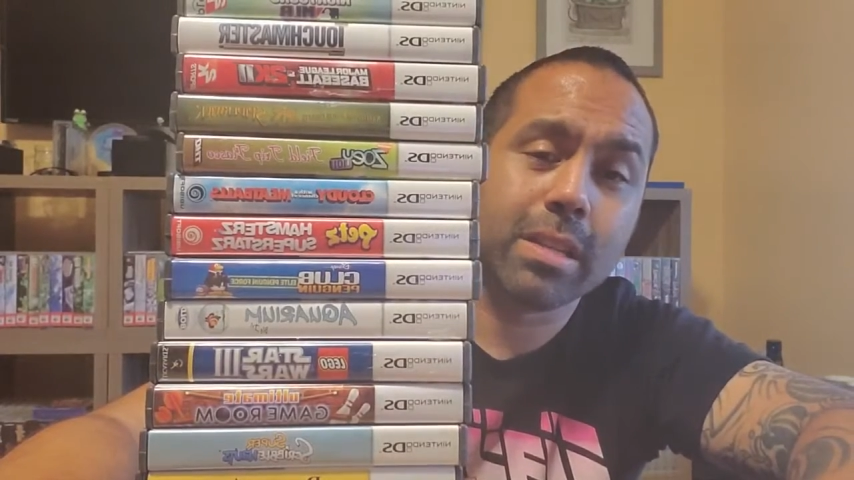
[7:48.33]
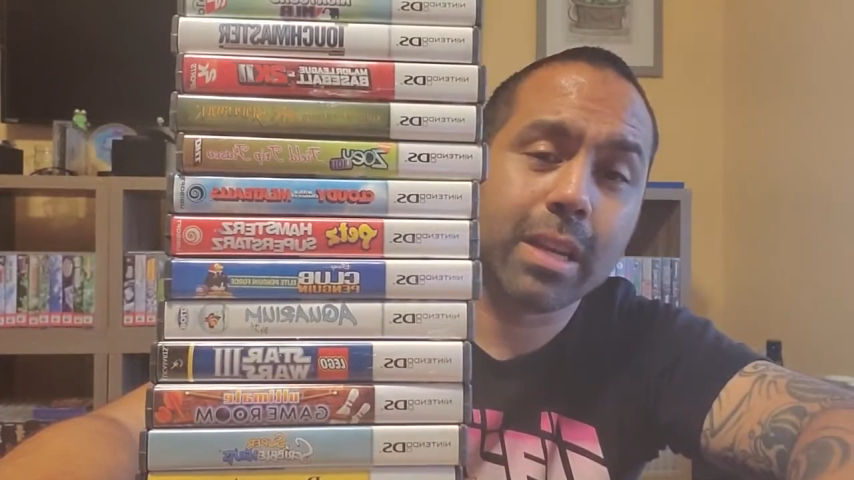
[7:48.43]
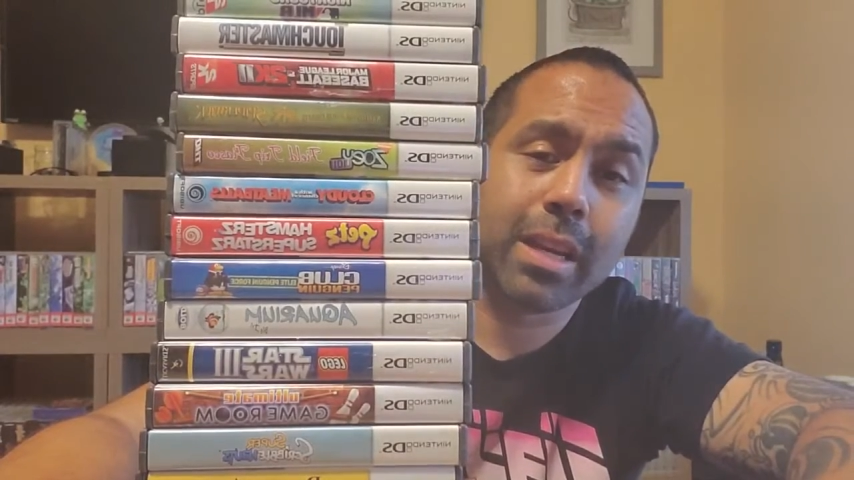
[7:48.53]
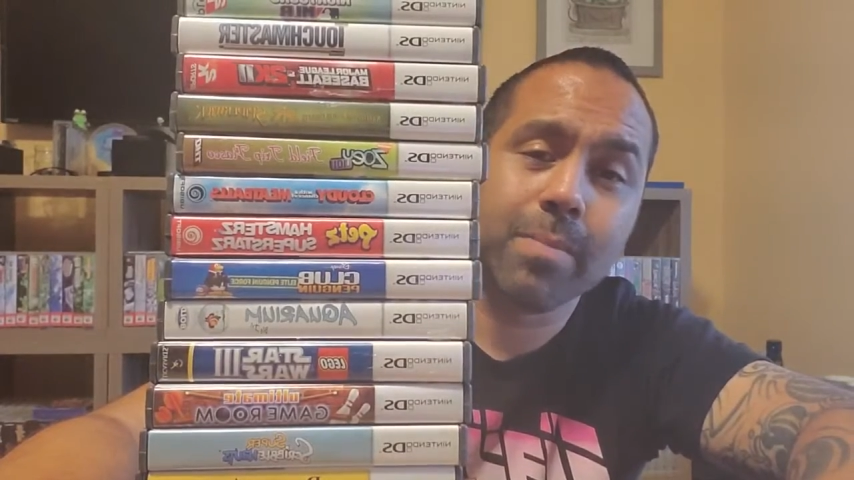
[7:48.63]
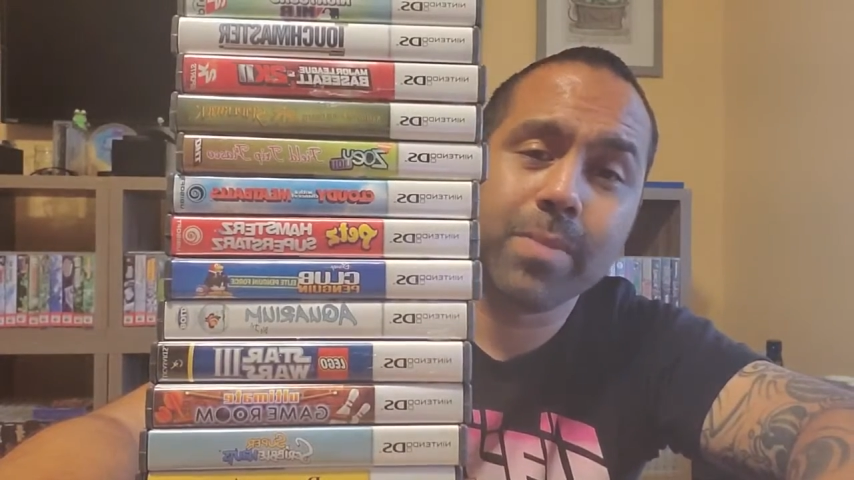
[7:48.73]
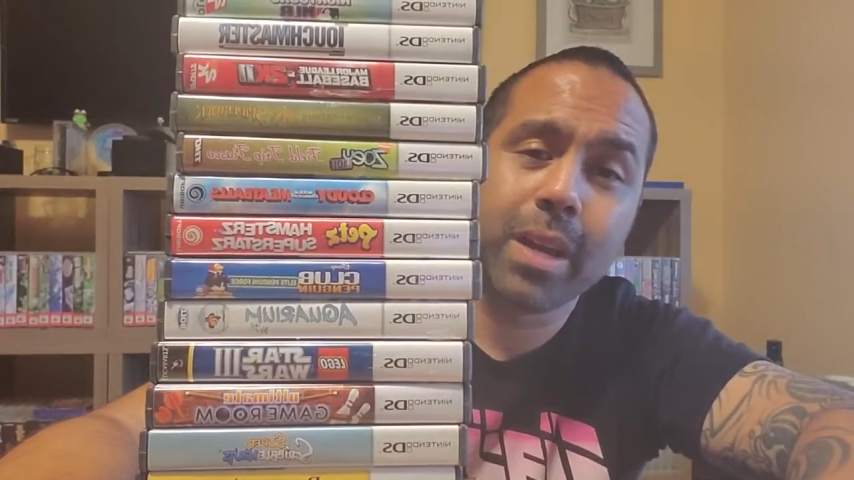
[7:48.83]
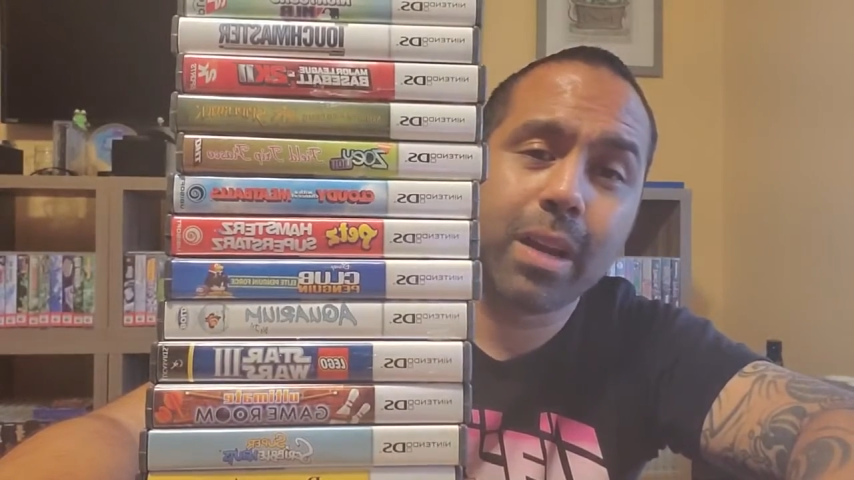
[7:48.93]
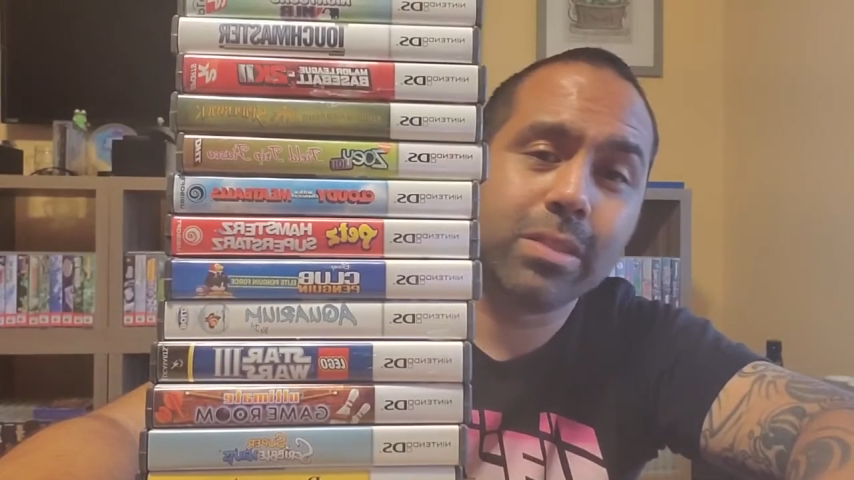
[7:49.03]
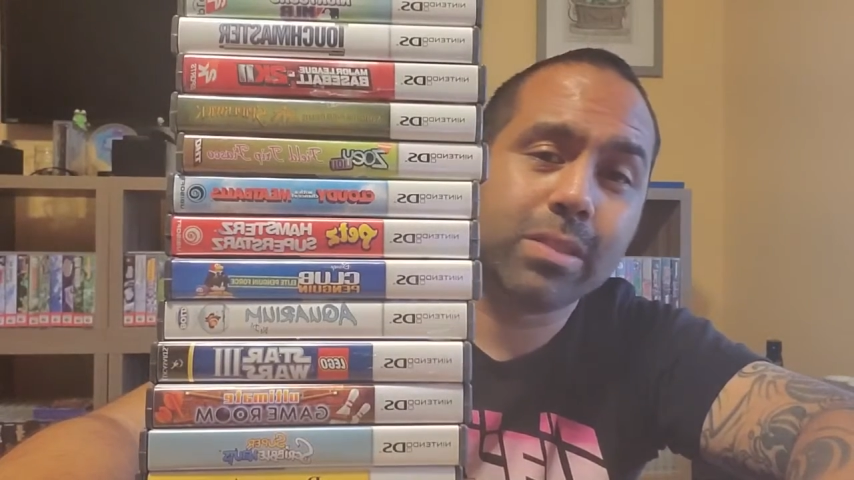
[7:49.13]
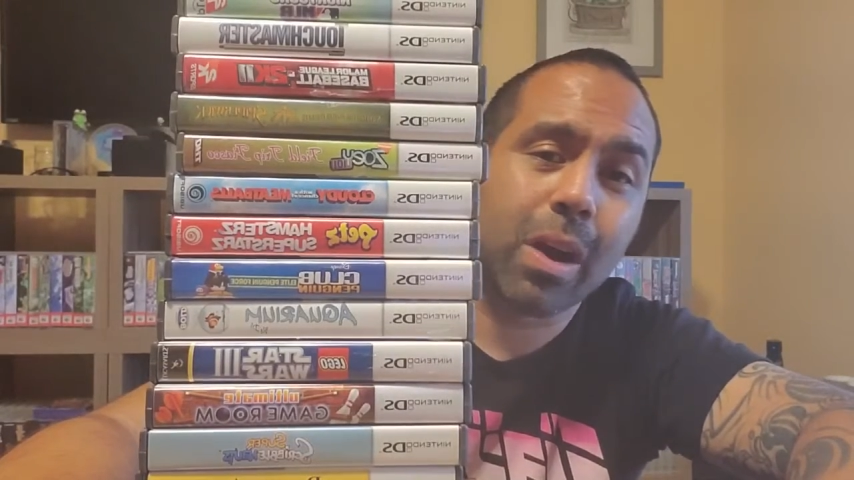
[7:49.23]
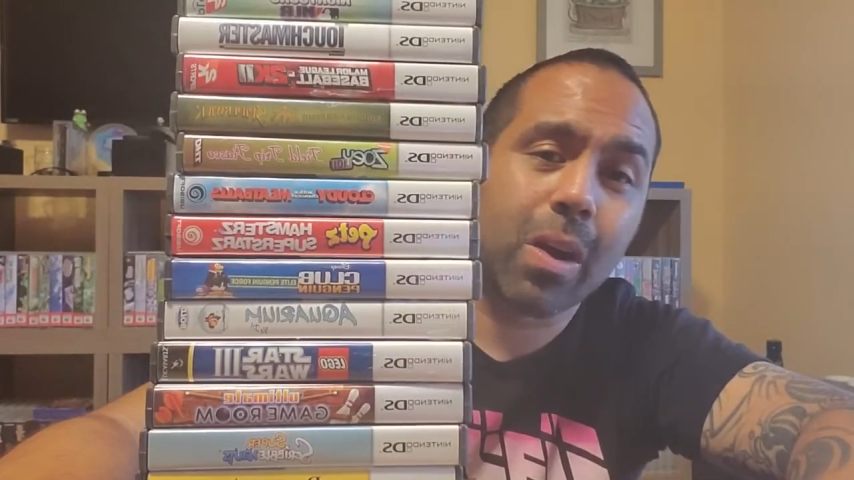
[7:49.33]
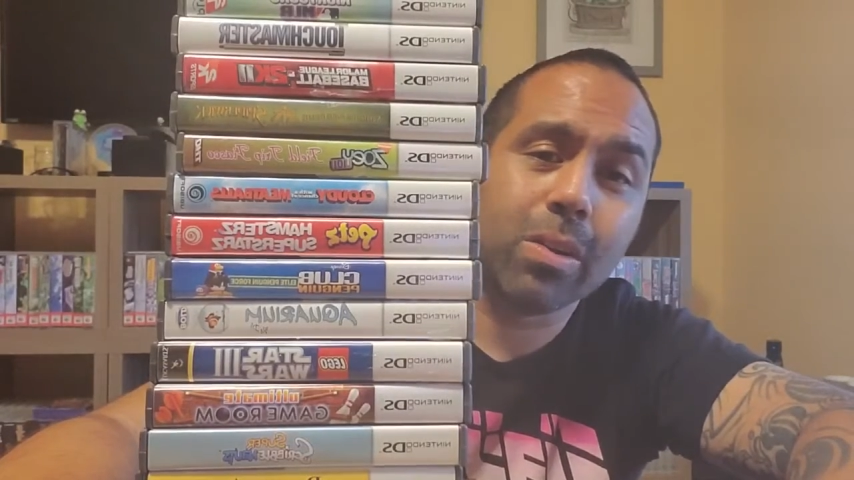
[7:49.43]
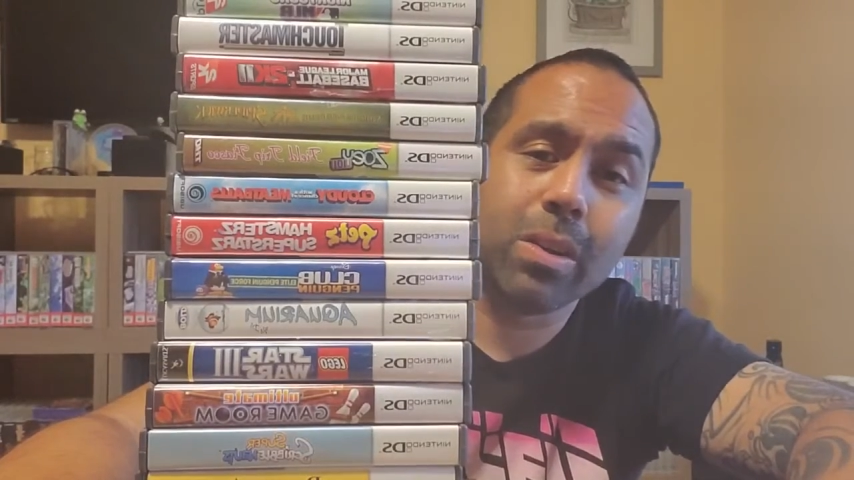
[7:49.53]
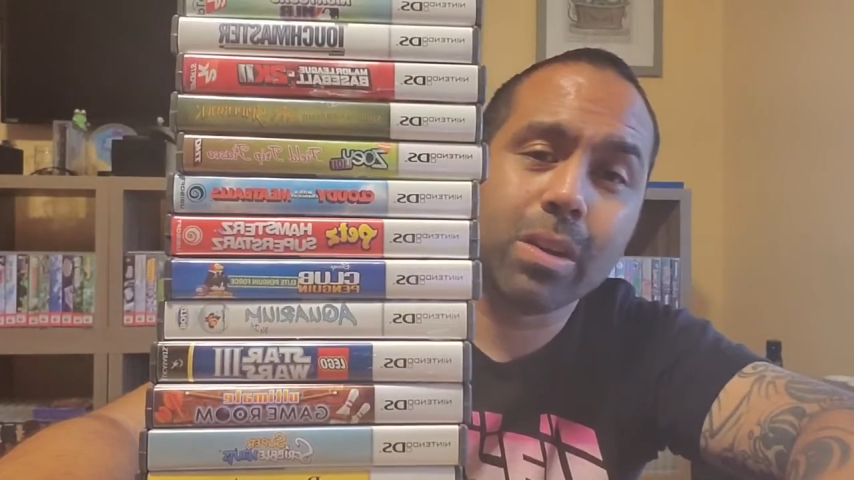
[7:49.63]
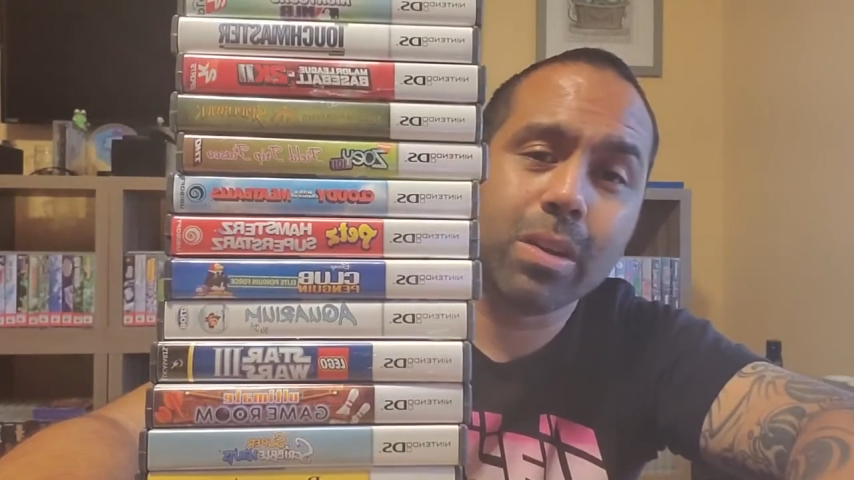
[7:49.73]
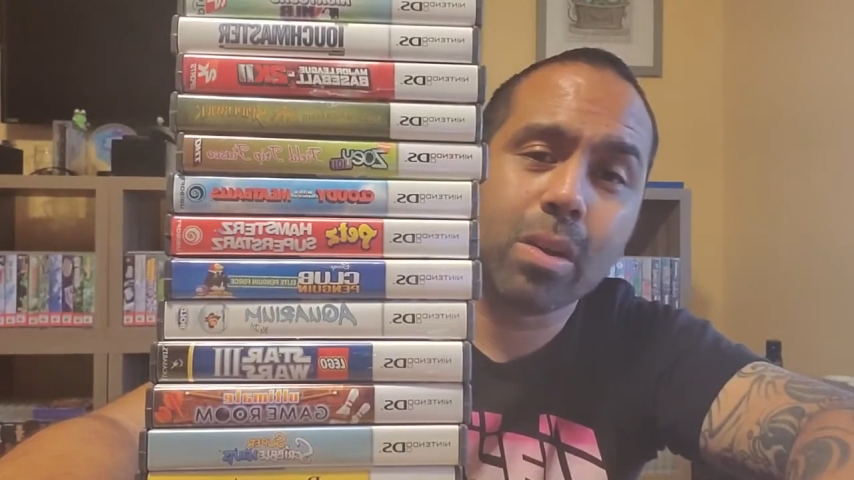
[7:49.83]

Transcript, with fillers: like a dollar,